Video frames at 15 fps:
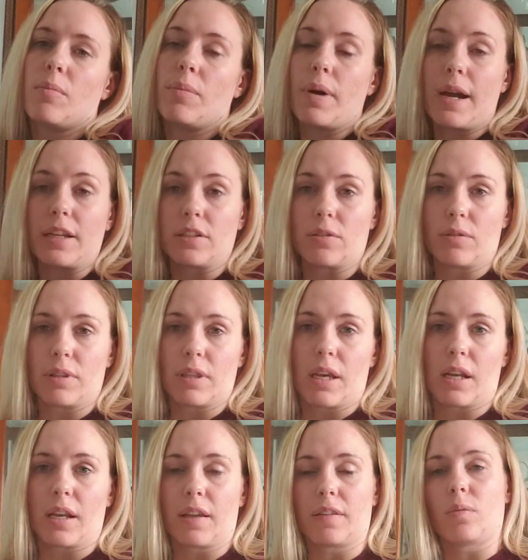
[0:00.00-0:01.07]
by doing
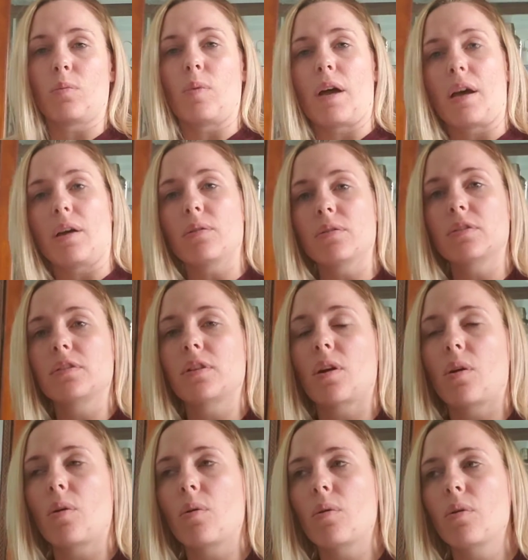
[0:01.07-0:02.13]
that as well.
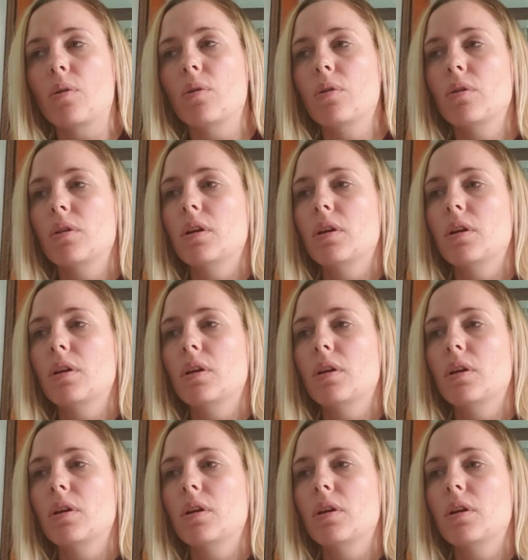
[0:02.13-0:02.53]
So